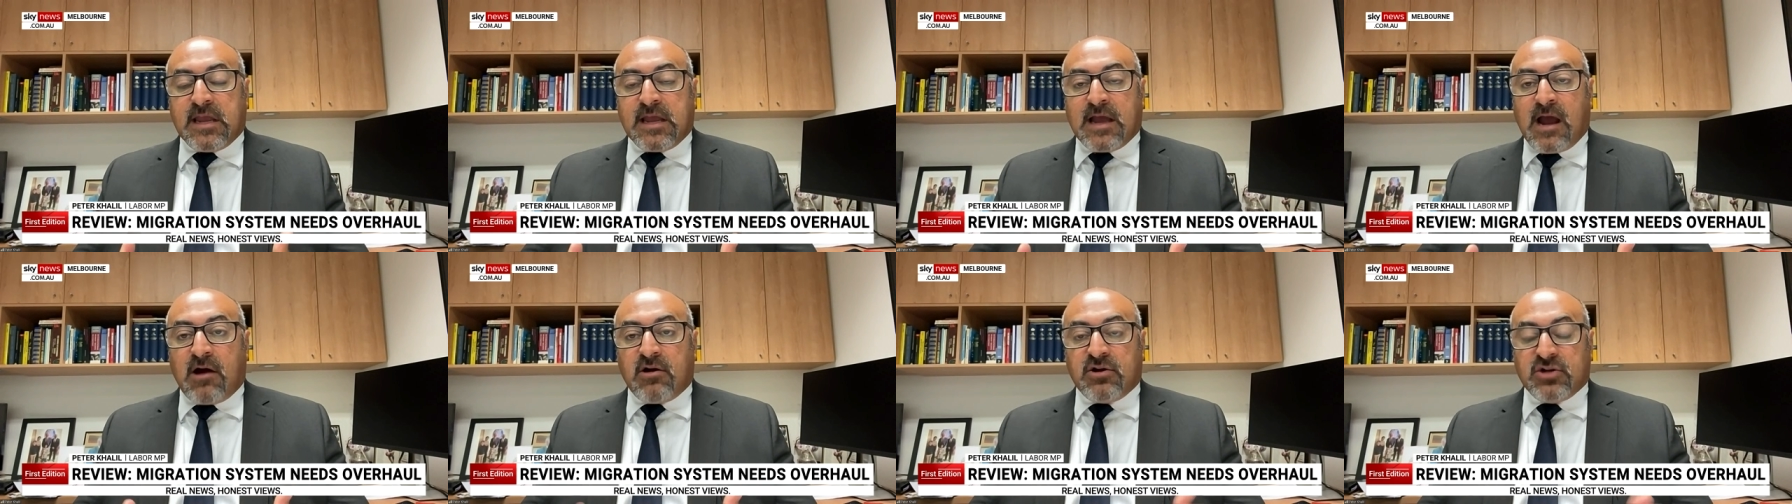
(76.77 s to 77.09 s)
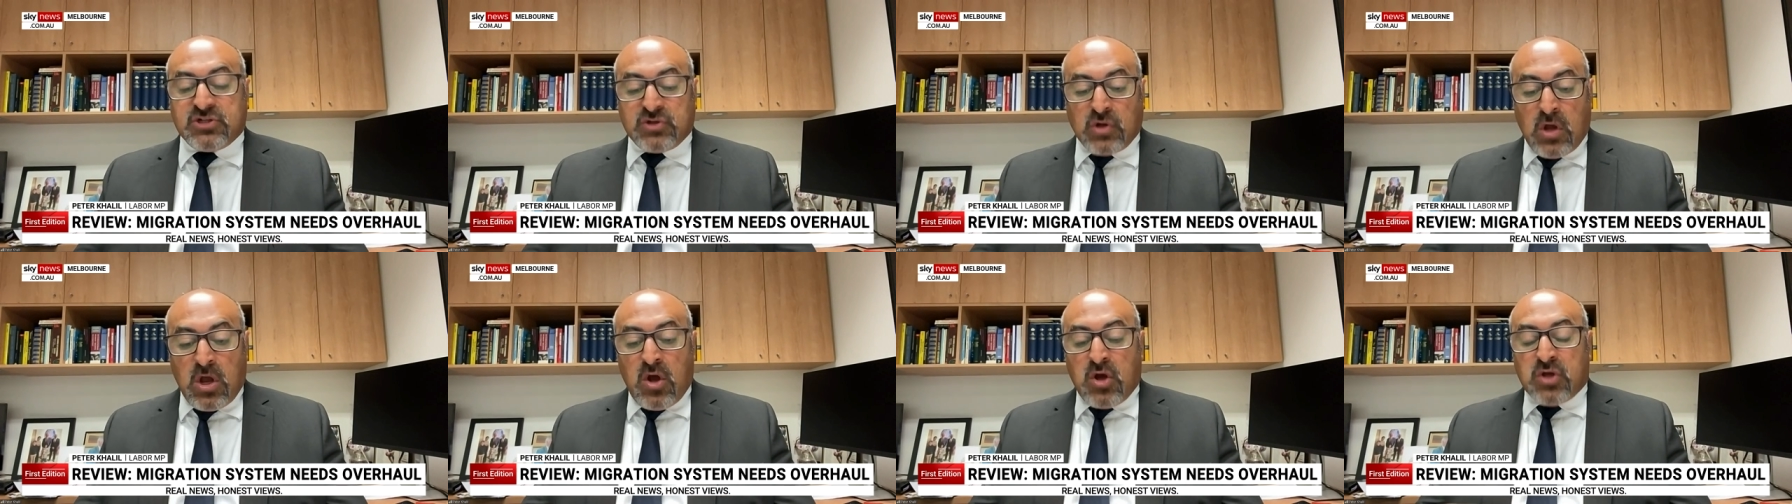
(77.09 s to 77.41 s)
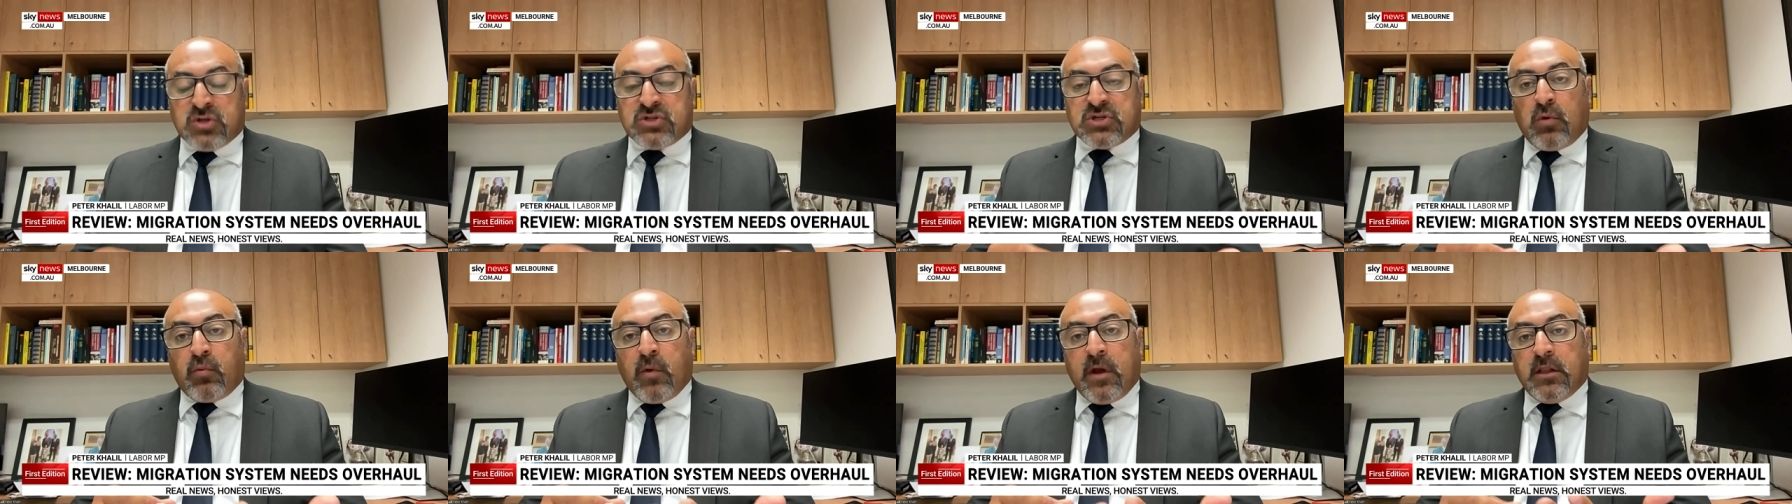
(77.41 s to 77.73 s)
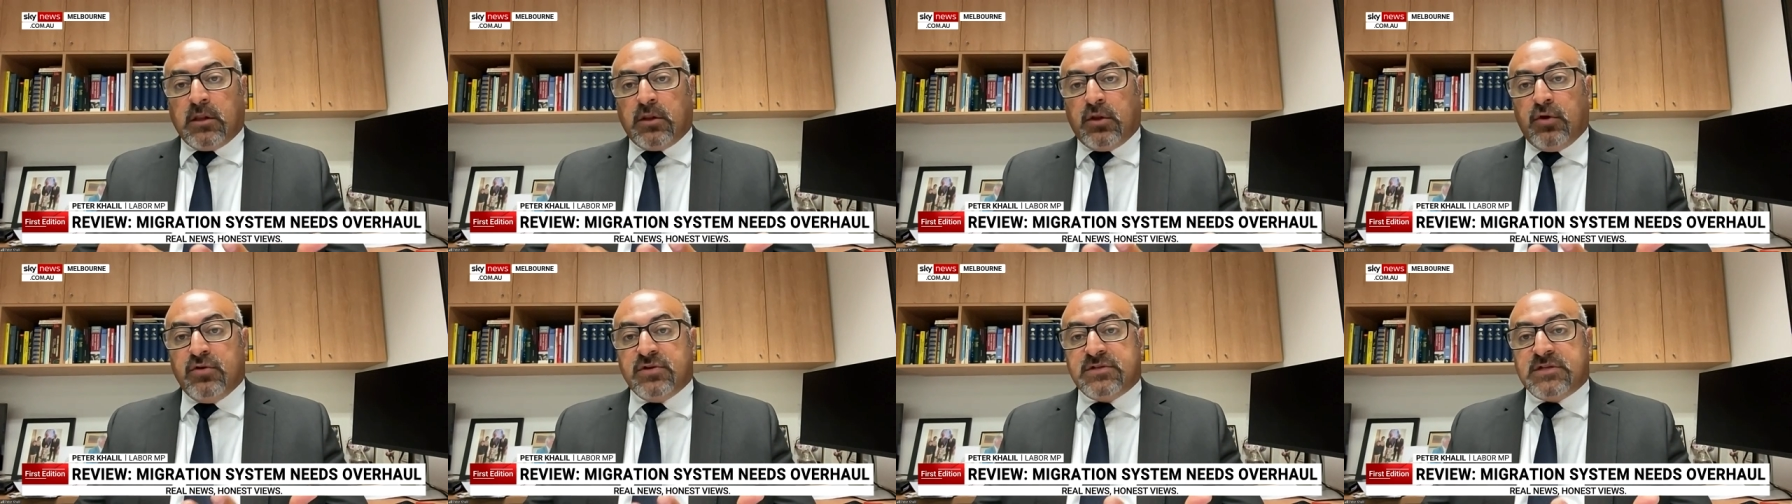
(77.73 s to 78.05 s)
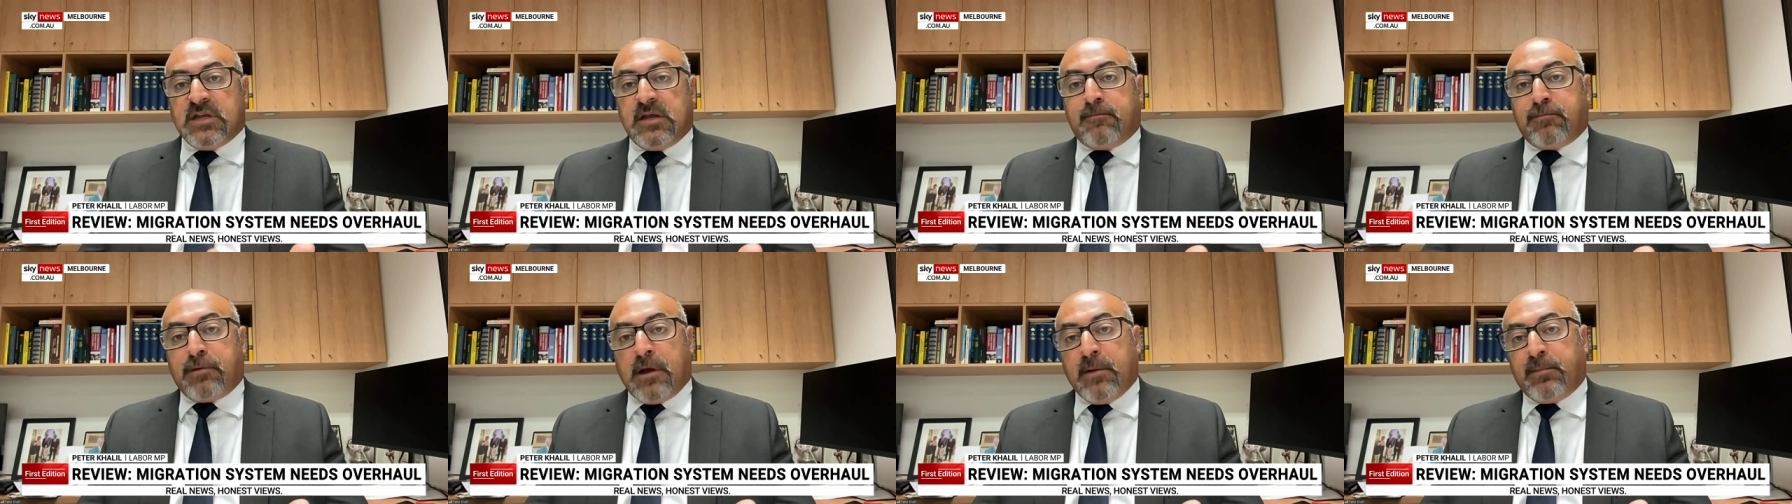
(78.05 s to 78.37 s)
encouraged. So we're
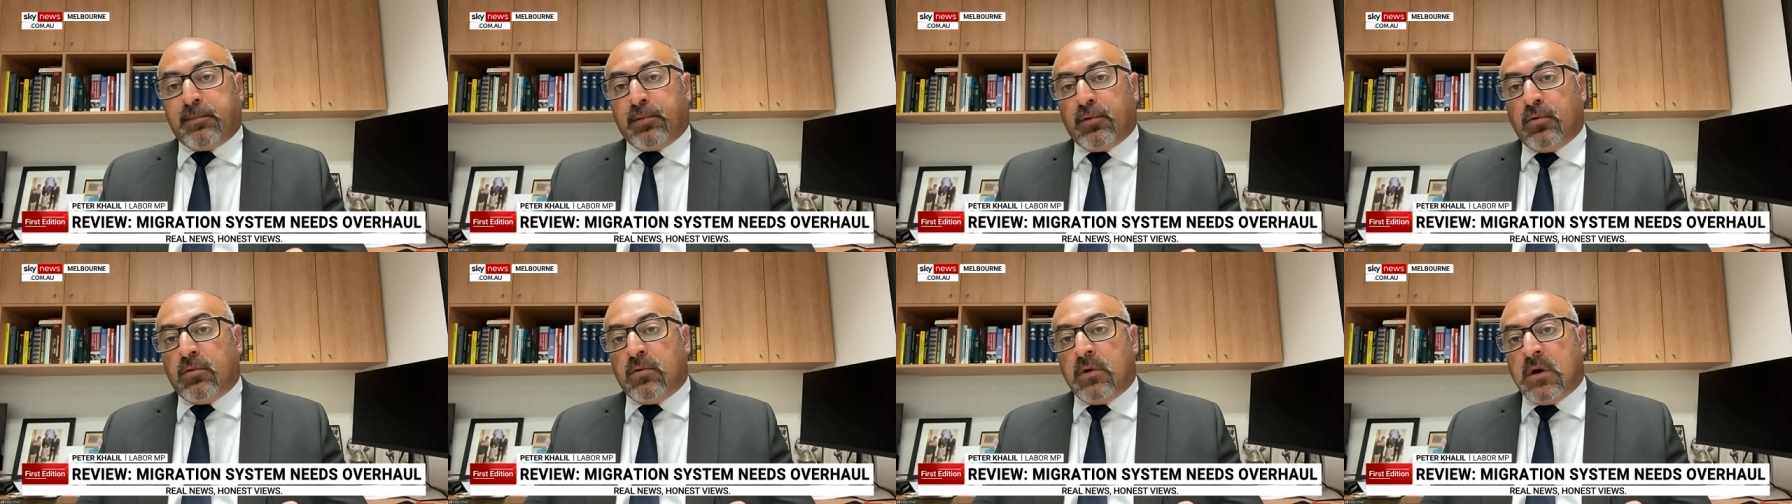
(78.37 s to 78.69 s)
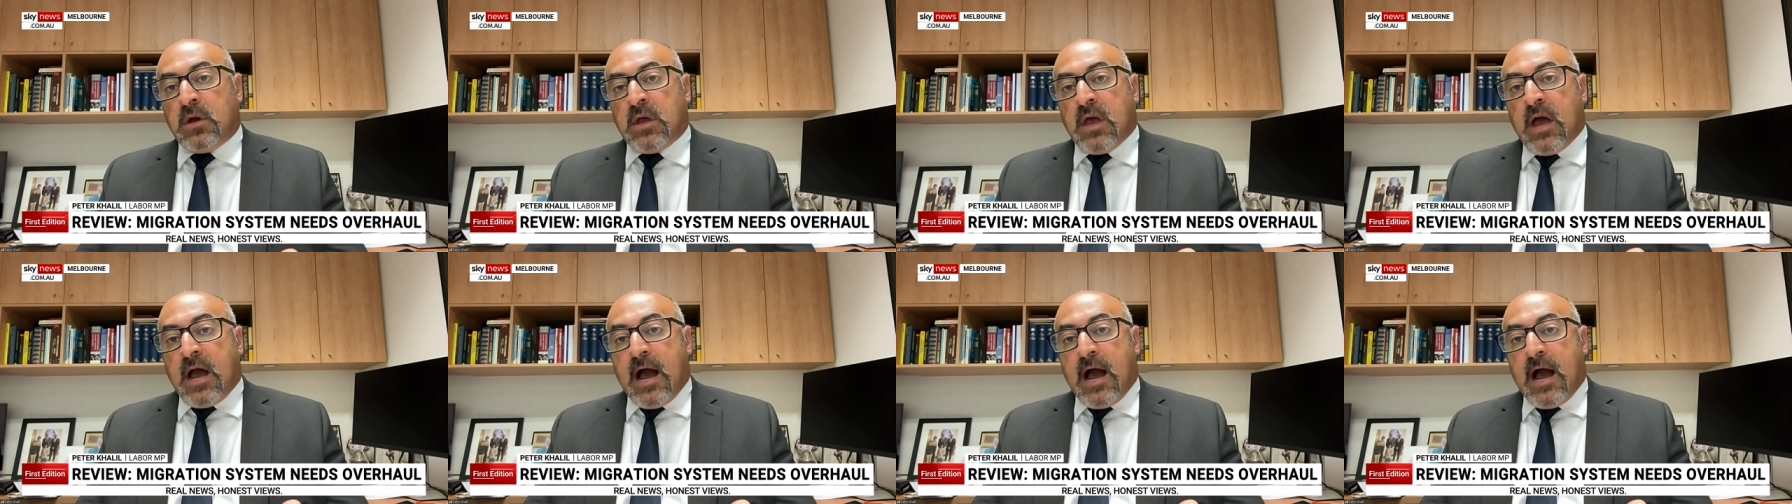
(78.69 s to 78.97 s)
losing people